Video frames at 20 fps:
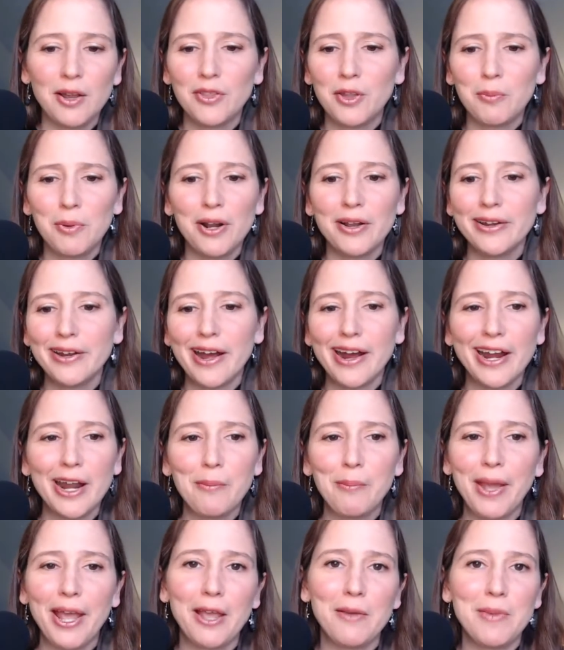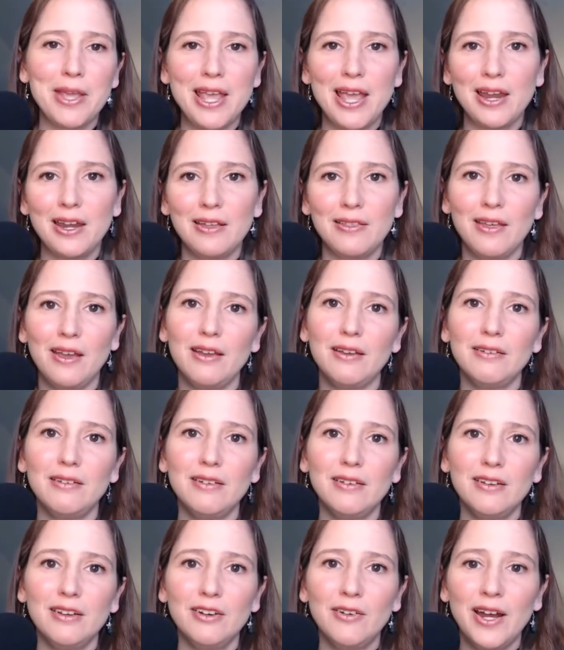They're probably not going to pay me anything,
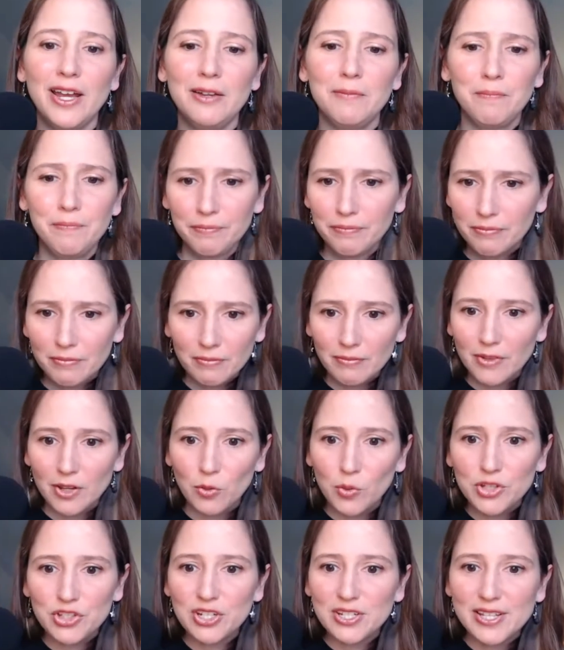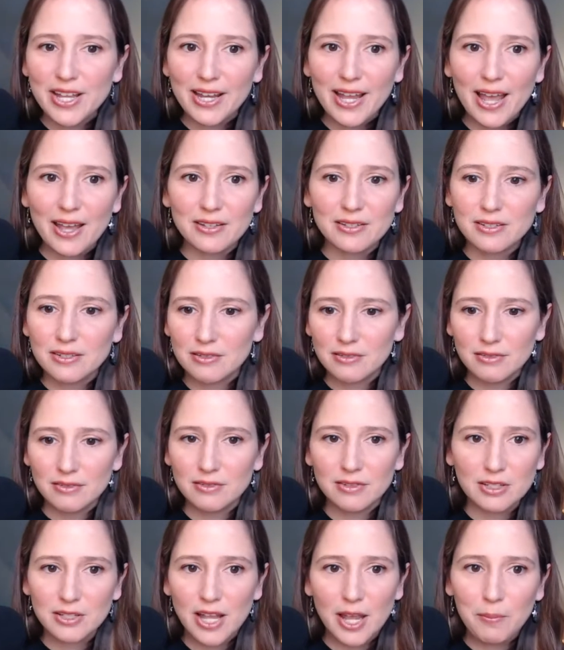right? Which is the case.
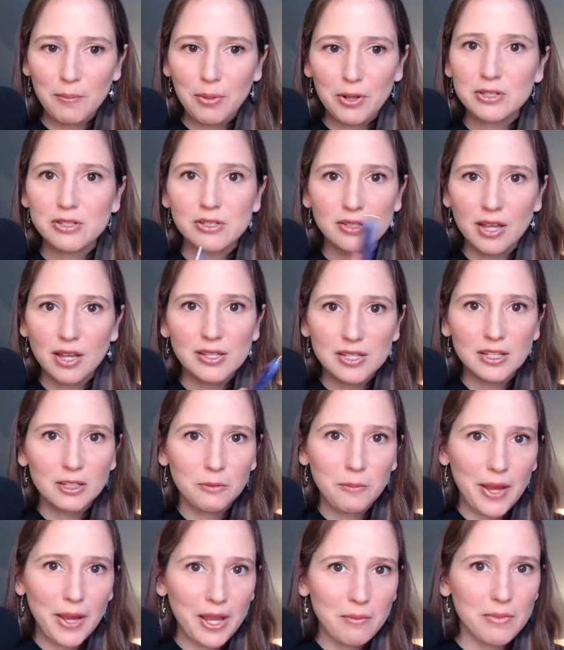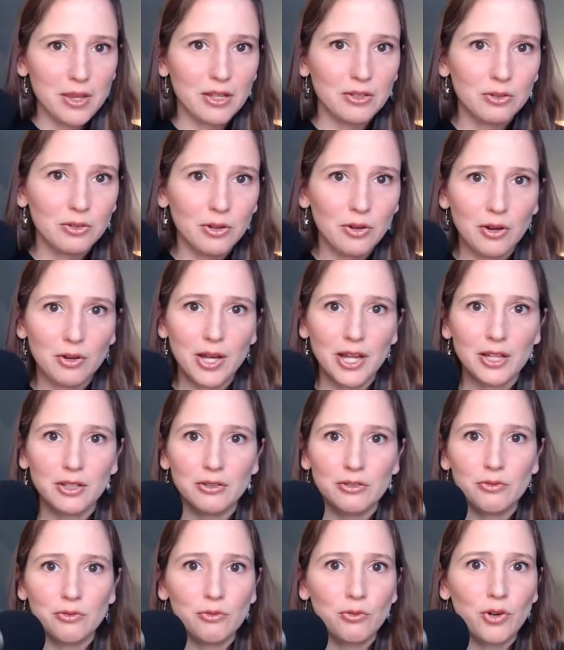Staples doesn't pay me to go
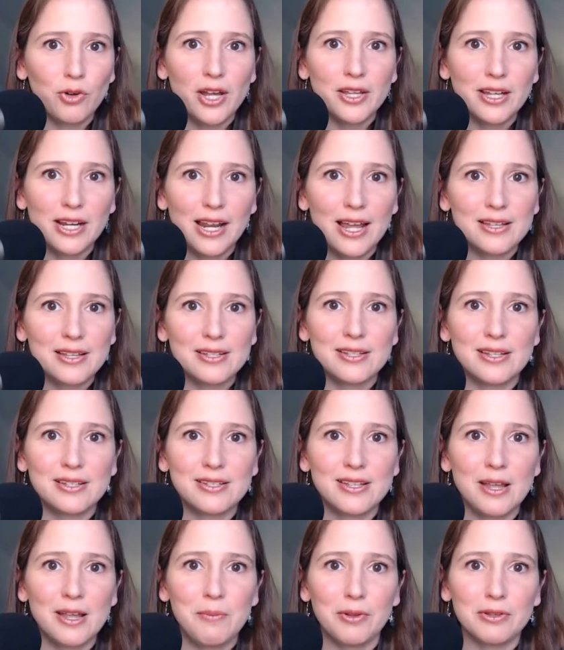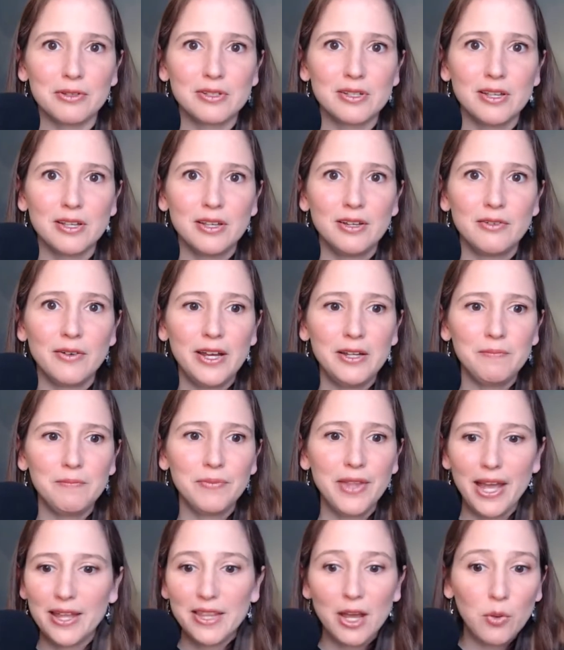and run the classes at Staples, right?
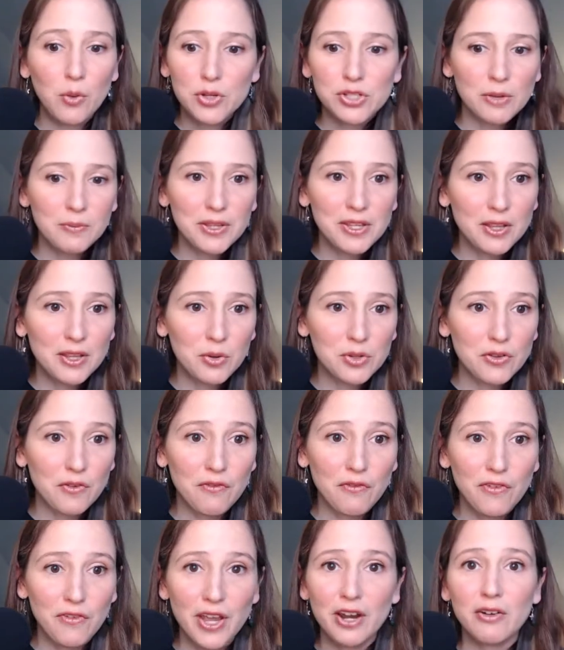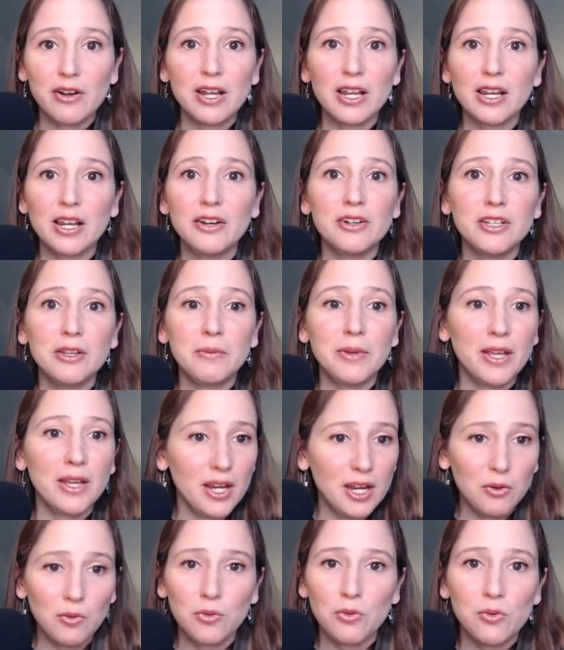And that was something that was very clear in the
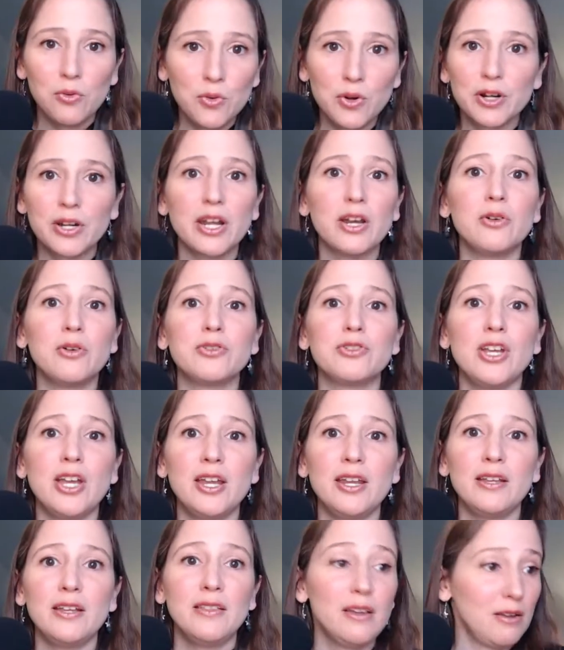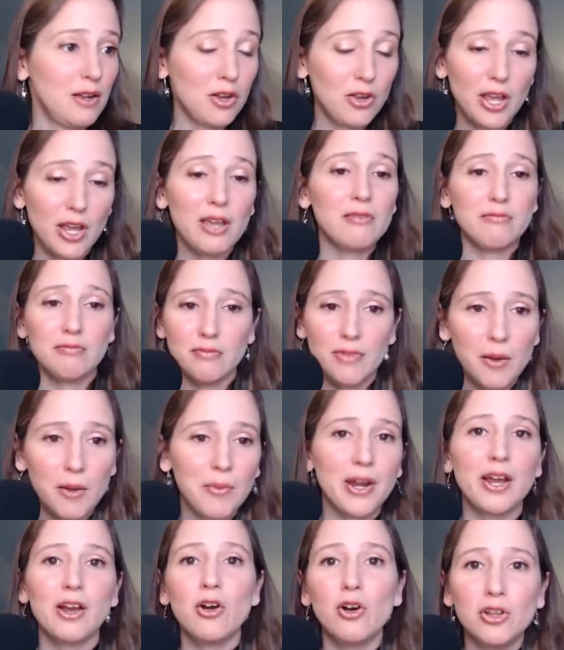beginning when we're negotiating that, okay,
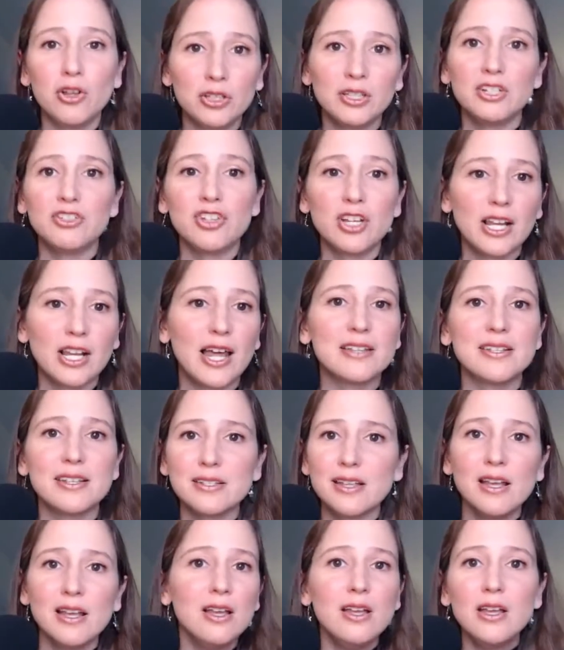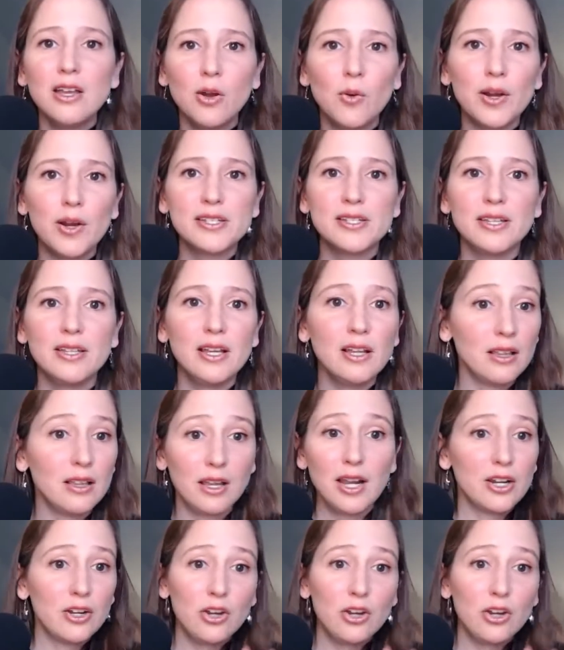I'm going to go and teach the classes. What is the deal? They're